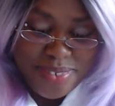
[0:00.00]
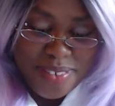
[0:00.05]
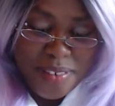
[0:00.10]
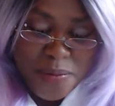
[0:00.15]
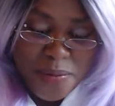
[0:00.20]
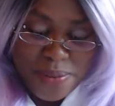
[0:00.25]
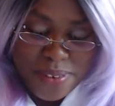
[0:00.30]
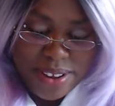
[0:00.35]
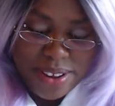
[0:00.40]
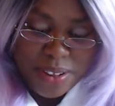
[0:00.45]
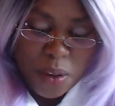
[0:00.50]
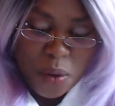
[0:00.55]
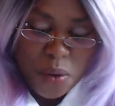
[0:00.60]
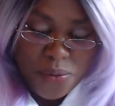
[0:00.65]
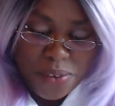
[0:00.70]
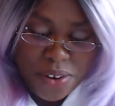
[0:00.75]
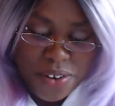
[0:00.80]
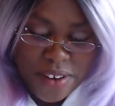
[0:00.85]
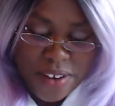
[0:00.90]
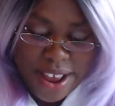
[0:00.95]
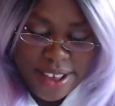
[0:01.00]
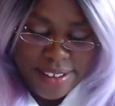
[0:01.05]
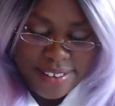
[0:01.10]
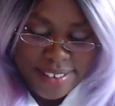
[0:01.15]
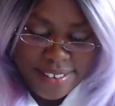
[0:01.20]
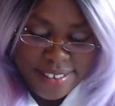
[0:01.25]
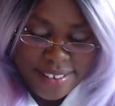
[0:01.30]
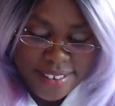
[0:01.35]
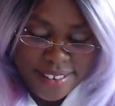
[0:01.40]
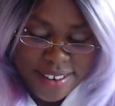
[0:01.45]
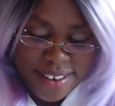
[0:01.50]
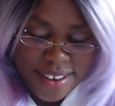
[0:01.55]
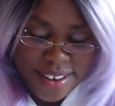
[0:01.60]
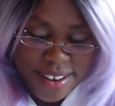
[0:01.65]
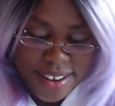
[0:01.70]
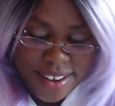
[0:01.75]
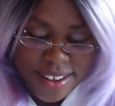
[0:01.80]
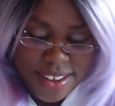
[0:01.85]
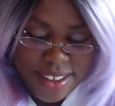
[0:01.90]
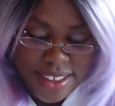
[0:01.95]
For this overdress?
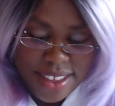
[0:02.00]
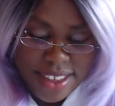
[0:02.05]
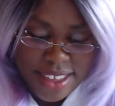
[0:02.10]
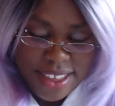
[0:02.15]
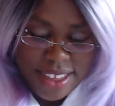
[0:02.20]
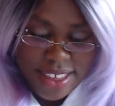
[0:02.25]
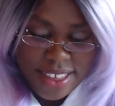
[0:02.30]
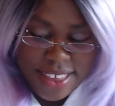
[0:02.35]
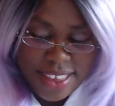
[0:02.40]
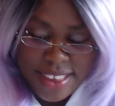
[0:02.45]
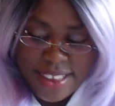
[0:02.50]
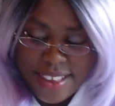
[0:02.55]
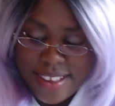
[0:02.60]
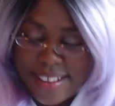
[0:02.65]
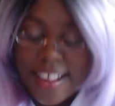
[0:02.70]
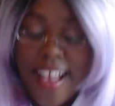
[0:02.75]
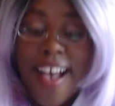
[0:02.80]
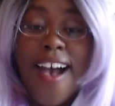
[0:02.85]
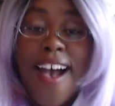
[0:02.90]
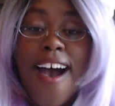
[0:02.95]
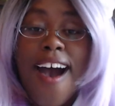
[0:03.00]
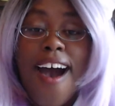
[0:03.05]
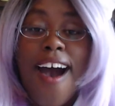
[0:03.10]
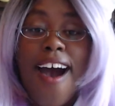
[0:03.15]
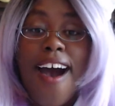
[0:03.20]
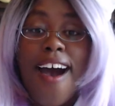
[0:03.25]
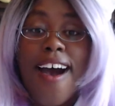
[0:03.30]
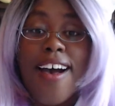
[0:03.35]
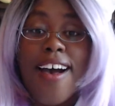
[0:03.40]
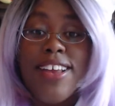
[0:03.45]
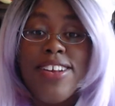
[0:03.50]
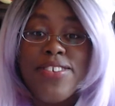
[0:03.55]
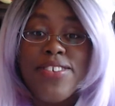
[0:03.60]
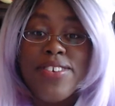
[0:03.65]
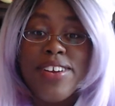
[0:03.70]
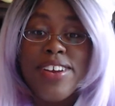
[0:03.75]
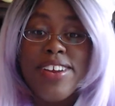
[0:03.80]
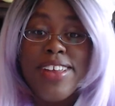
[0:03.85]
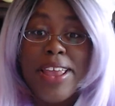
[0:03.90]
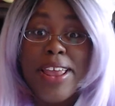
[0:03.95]
It is one
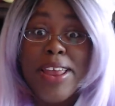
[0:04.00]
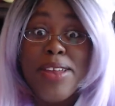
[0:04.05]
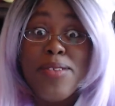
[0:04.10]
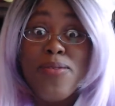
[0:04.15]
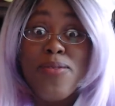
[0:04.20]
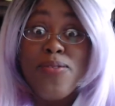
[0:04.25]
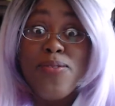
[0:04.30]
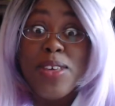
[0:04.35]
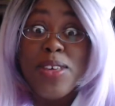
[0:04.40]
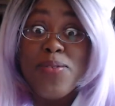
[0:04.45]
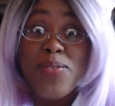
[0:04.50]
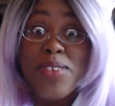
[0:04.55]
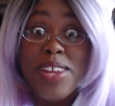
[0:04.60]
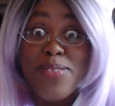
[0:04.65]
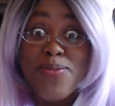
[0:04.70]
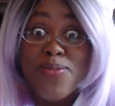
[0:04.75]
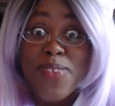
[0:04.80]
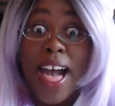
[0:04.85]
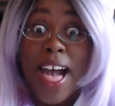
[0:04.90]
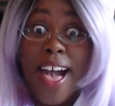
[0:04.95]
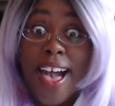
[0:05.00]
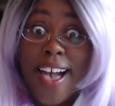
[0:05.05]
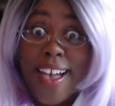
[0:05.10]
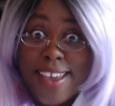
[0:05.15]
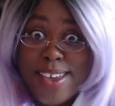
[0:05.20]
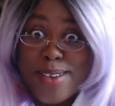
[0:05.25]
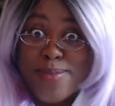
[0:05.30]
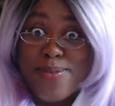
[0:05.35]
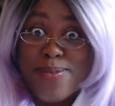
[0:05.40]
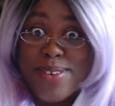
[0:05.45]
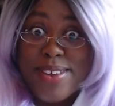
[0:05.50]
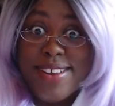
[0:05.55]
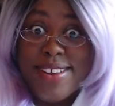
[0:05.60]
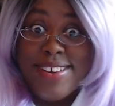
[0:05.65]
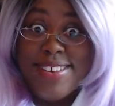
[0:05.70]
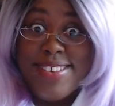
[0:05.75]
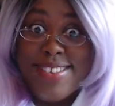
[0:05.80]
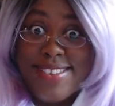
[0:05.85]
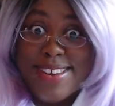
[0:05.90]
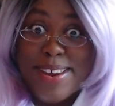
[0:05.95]
hundred fifty-five
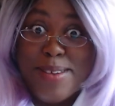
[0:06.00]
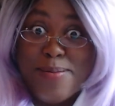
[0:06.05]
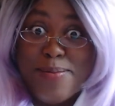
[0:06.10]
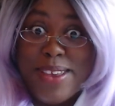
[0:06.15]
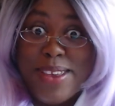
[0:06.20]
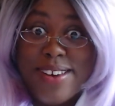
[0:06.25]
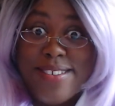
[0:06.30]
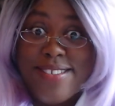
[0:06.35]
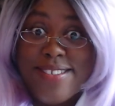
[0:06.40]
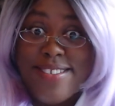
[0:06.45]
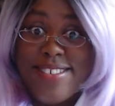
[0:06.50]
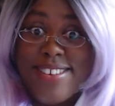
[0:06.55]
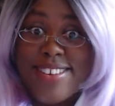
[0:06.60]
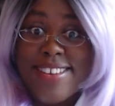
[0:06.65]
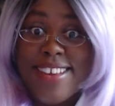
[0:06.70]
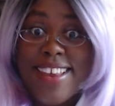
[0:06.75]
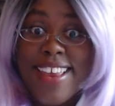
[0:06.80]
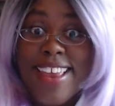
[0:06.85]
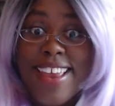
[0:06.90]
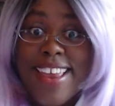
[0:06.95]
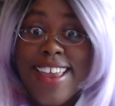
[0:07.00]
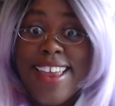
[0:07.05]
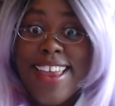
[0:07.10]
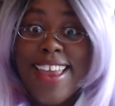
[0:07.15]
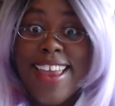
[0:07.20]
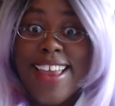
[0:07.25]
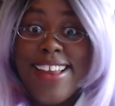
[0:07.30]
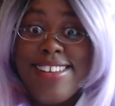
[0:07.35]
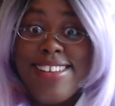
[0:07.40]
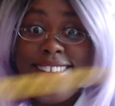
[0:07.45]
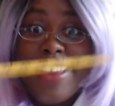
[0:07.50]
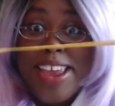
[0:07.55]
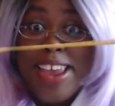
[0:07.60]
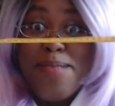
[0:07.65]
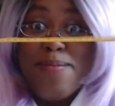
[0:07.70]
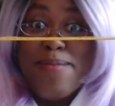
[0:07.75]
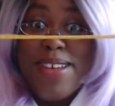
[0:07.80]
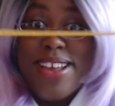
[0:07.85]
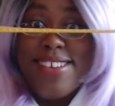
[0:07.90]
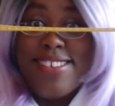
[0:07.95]
centimeters. Tape
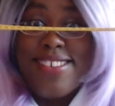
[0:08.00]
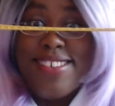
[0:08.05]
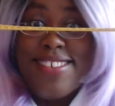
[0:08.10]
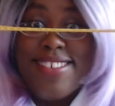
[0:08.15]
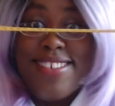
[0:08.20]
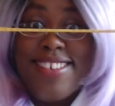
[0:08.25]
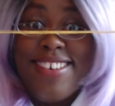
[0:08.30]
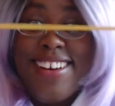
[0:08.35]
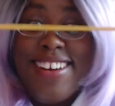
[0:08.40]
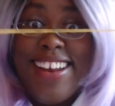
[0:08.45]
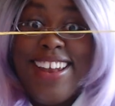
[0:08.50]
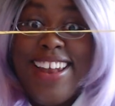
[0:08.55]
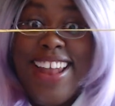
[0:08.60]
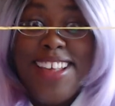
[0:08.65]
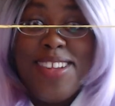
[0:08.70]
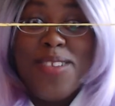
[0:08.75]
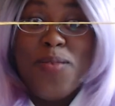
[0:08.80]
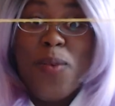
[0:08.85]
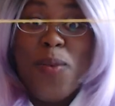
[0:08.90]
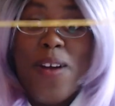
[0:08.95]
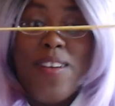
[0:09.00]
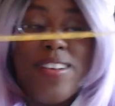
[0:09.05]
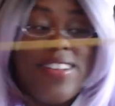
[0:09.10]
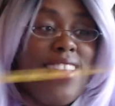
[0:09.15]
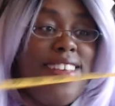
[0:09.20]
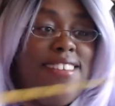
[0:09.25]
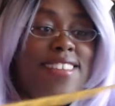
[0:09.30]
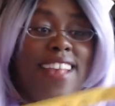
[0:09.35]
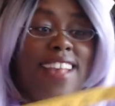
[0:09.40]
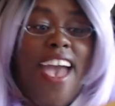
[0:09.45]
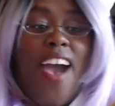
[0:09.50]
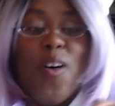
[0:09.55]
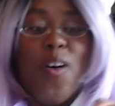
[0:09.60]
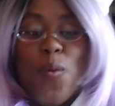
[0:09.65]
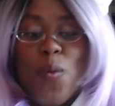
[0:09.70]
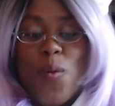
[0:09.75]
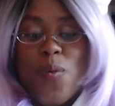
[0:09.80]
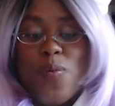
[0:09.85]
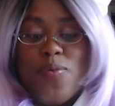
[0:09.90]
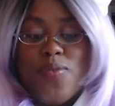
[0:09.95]
measure. Let's work this out.
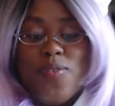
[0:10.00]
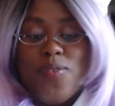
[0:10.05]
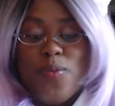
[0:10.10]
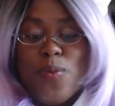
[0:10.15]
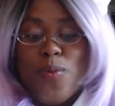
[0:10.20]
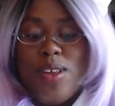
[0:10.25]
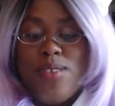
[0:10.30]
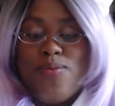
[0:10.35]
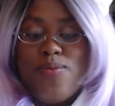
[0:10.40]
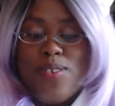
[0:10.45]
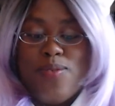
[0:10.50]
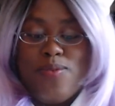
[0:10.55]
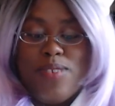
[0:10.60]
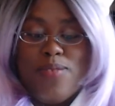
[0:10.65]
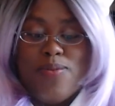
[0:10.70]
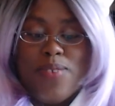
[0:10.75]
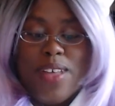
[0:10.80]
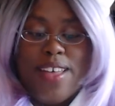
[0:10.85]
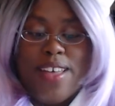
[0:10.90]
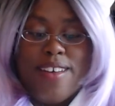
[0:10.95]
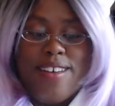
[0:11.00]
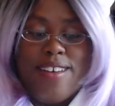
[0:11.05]
one fifty-five.